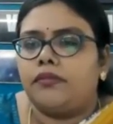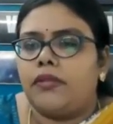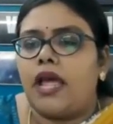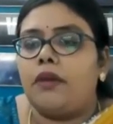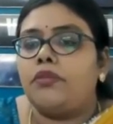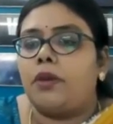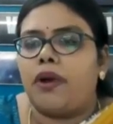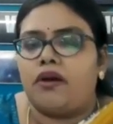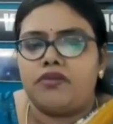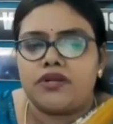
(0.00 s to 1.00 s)
lambda
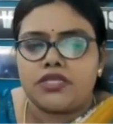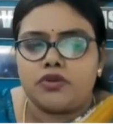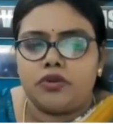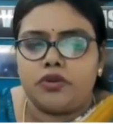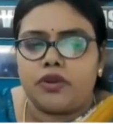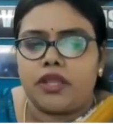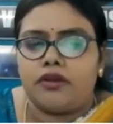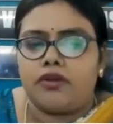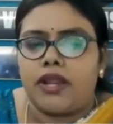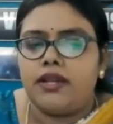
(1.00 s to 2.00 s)
powers. So you
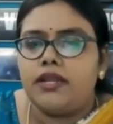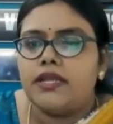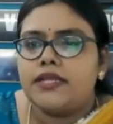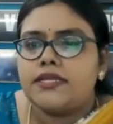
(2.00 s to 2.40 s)
can write